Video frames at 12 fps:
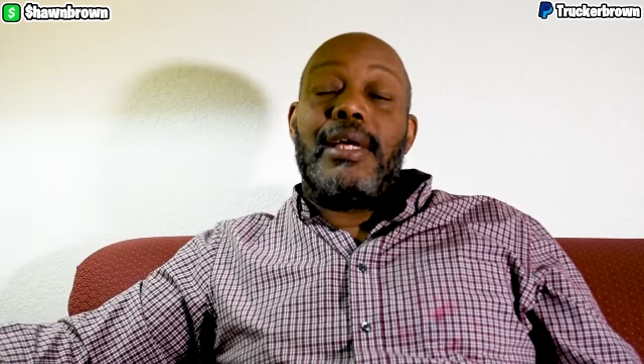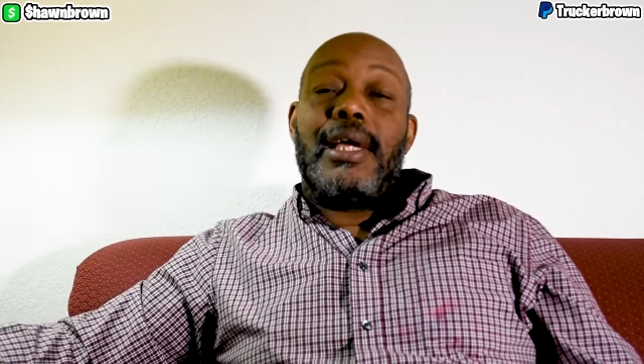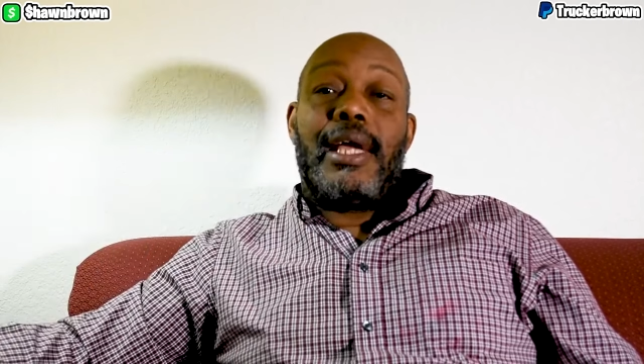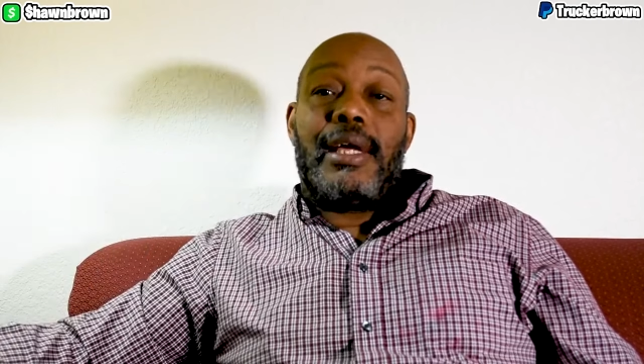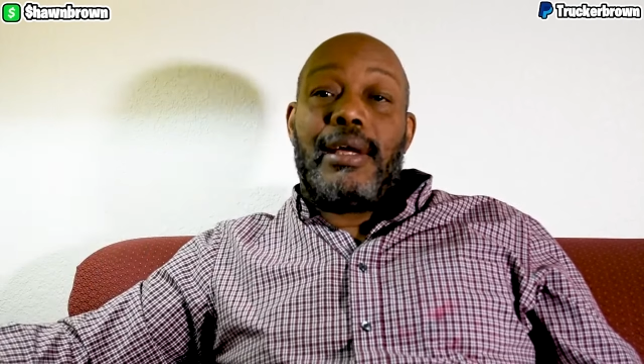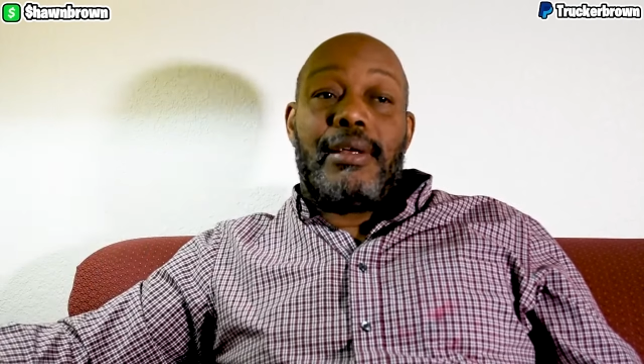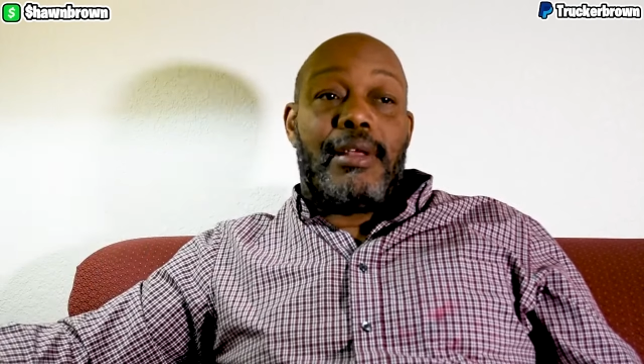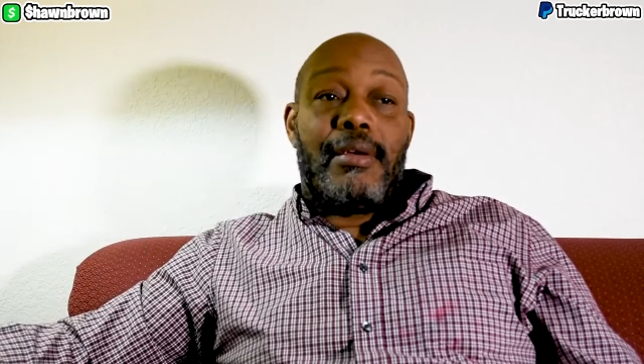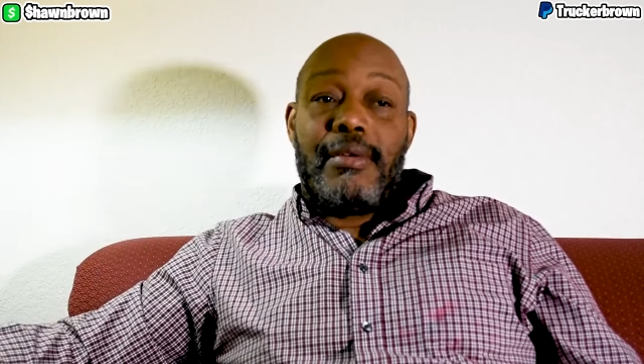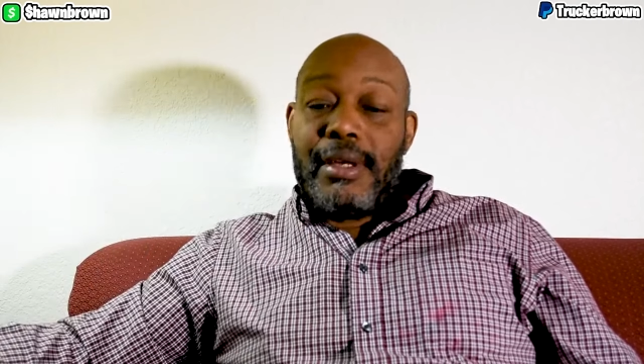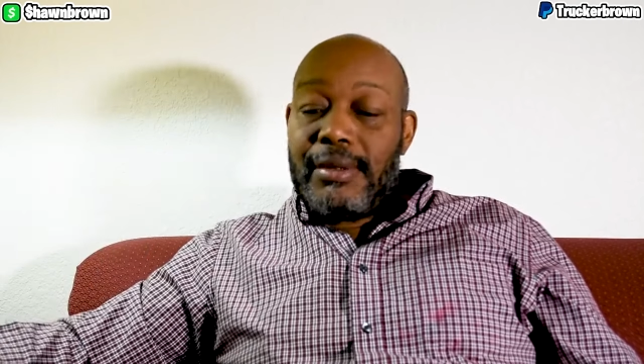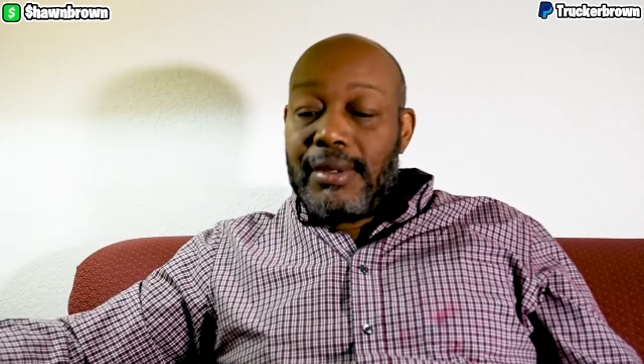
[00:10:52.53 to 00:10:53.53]

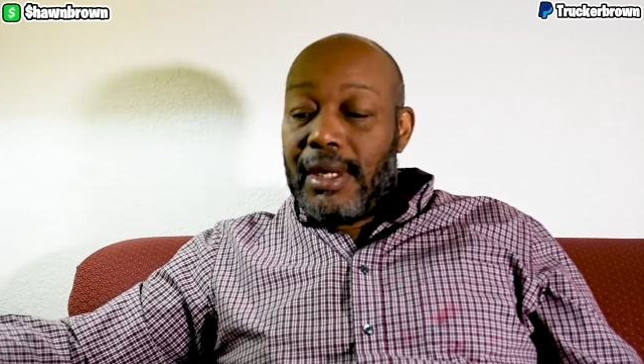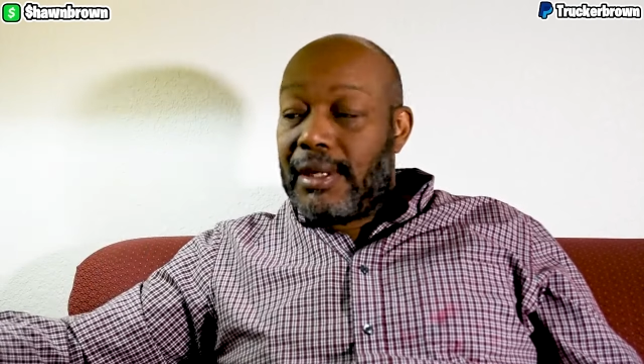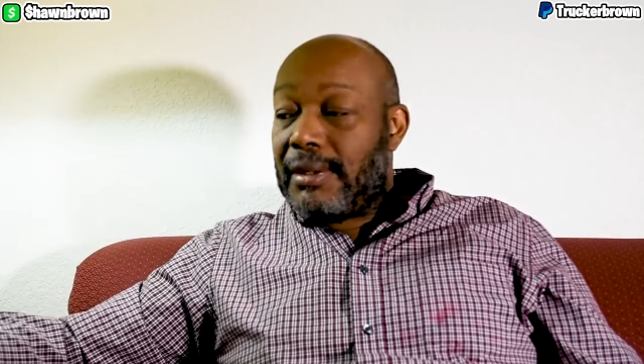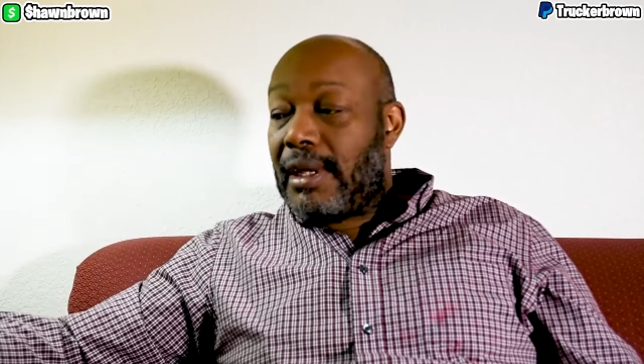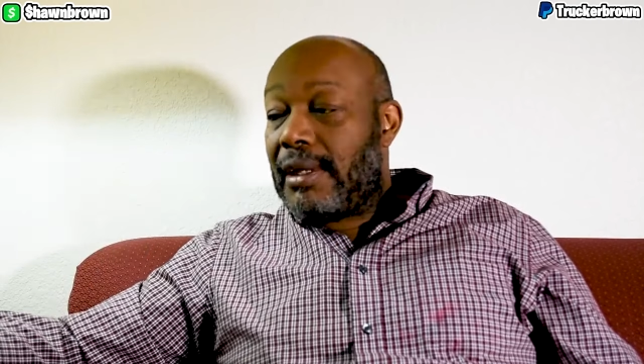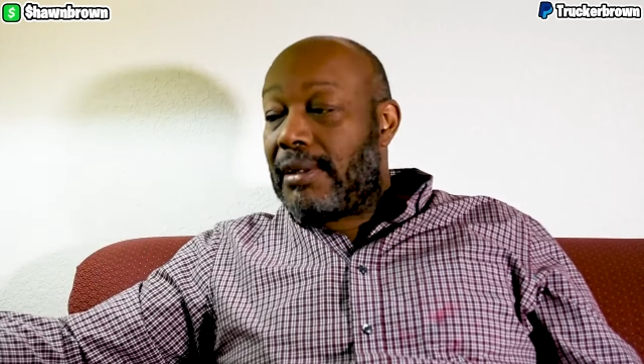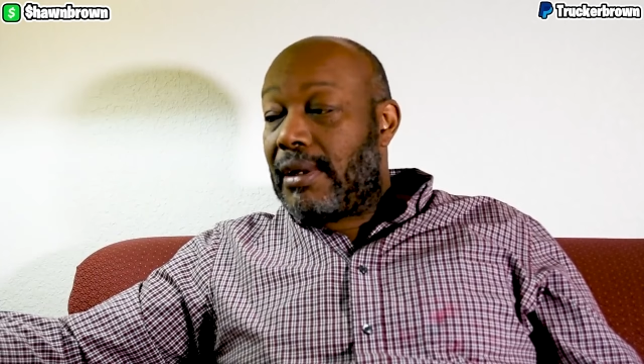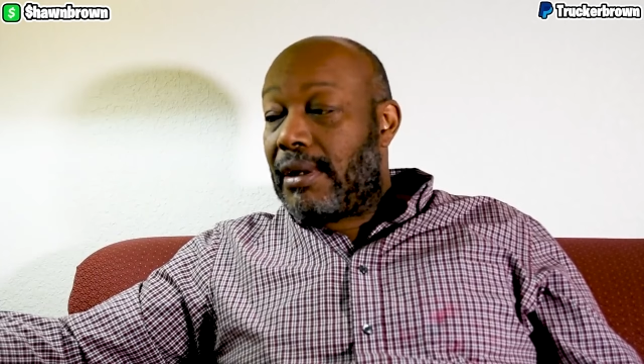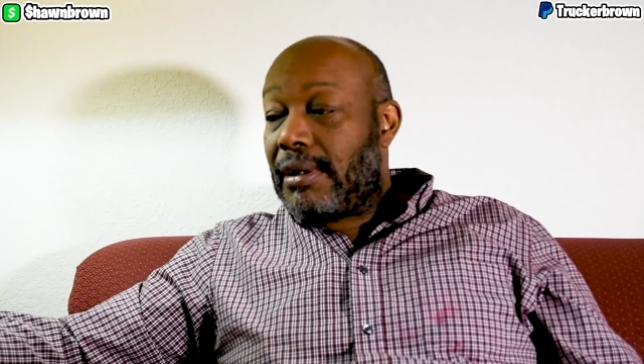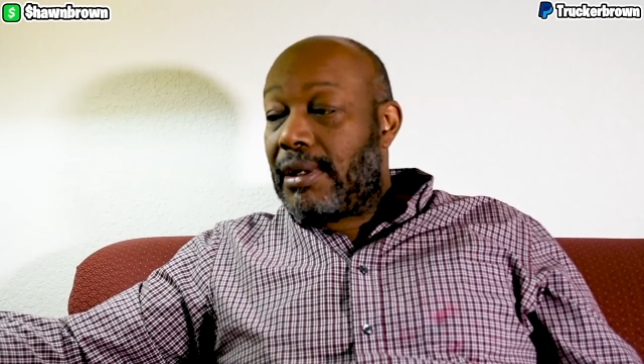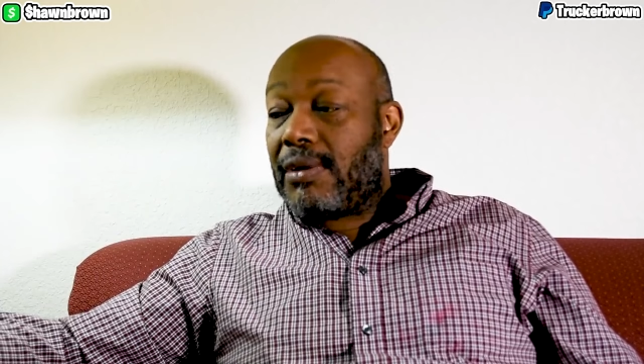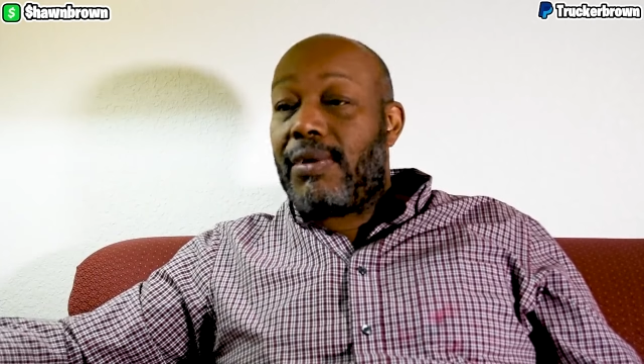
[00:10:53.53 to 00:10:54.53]
and
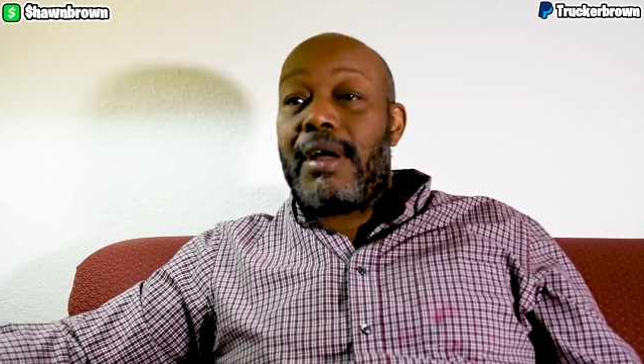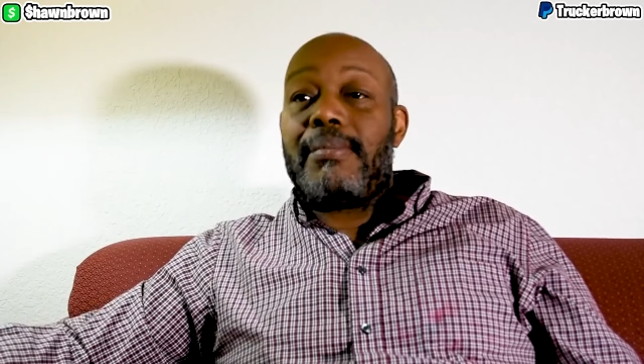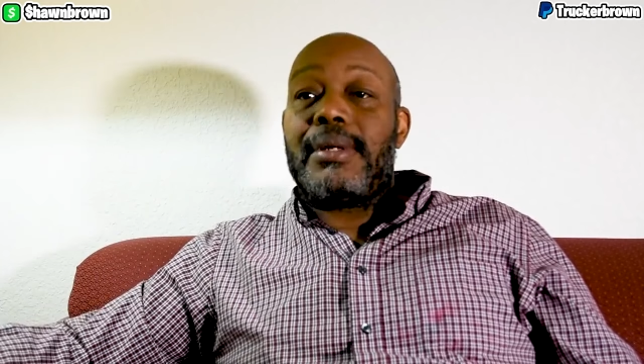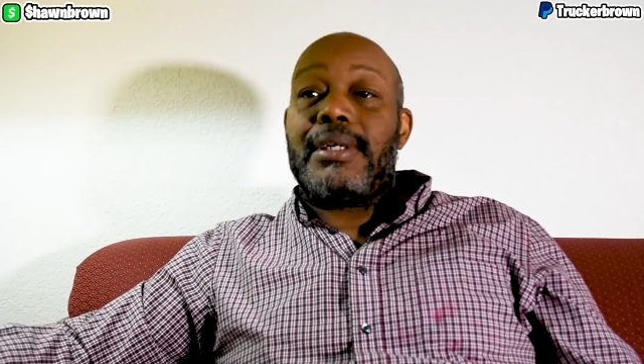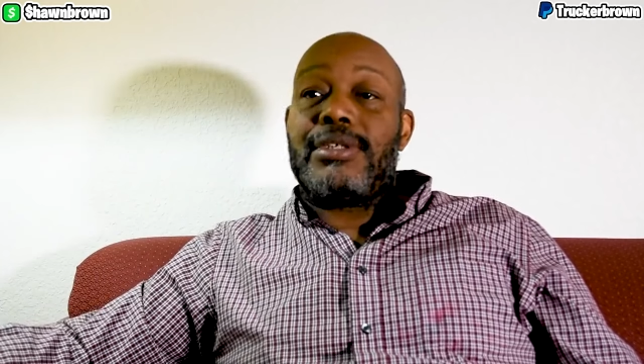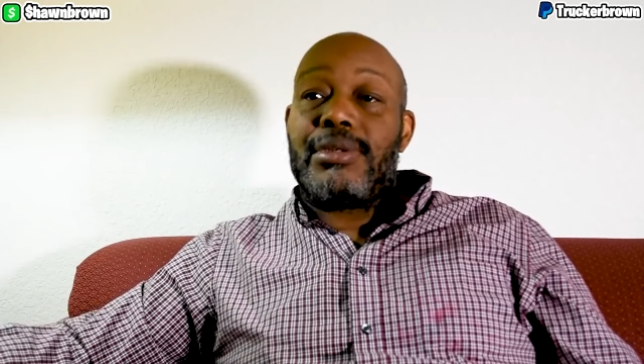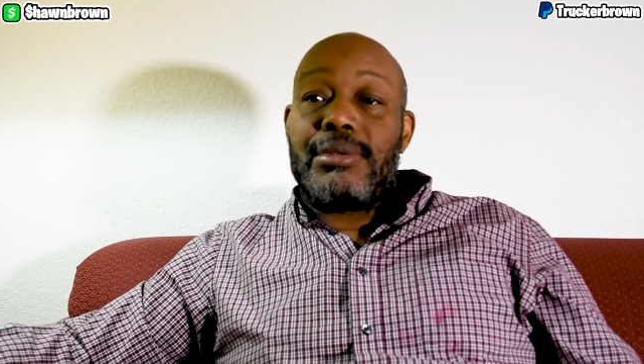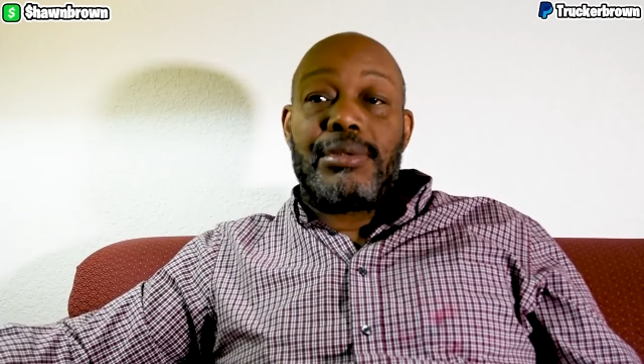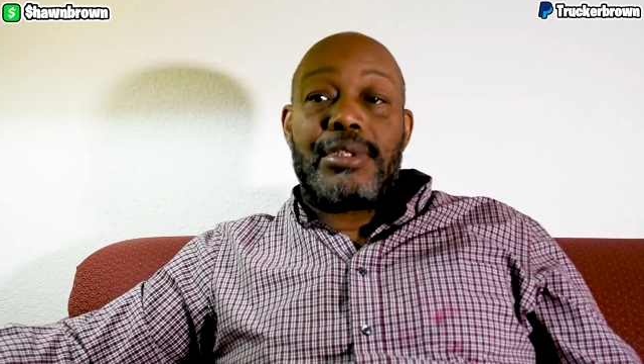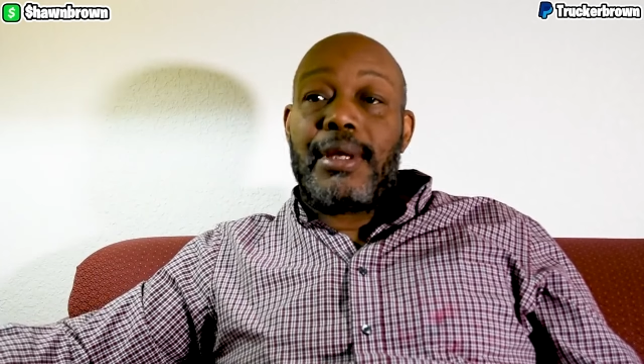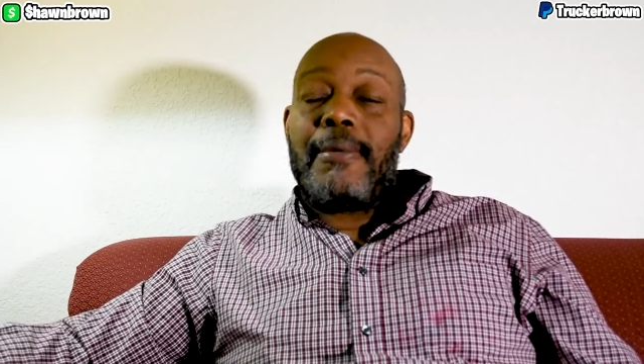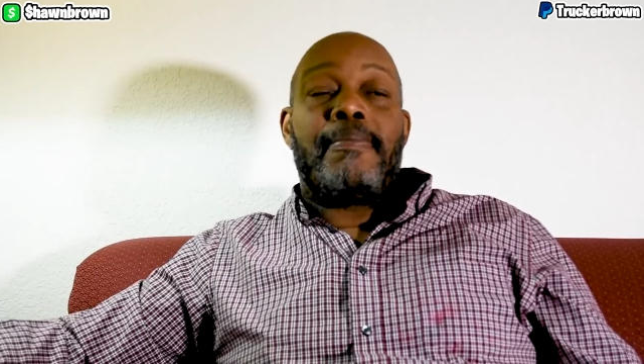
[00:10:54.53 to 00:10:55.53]
equipment and
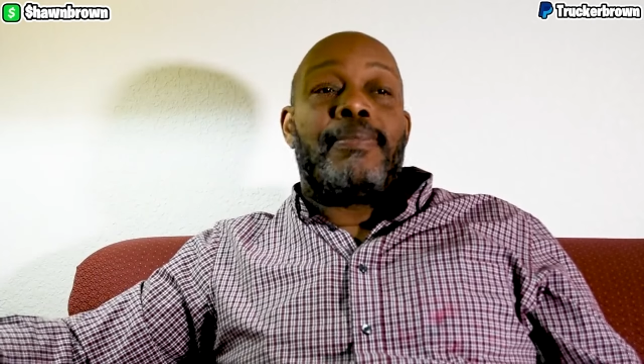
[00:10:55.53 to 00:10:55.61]
tools.